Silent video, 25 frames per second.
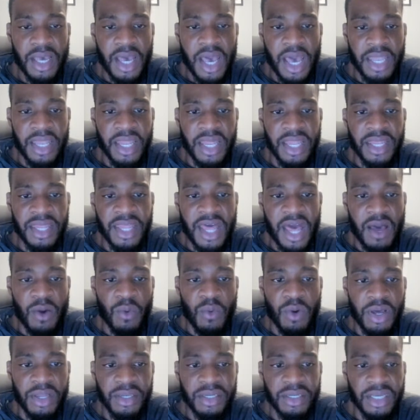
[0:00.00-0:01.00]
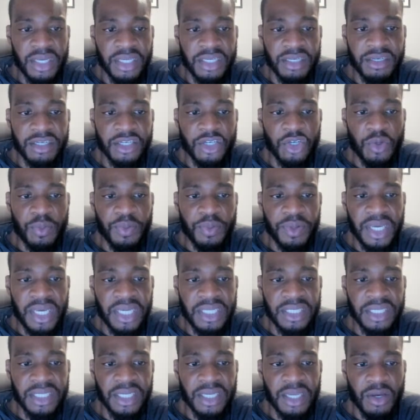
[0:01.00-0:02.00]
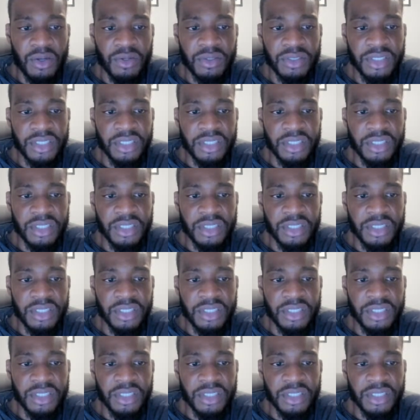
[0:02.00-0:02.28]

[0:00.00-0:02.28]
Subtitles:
And then that one is super easy now.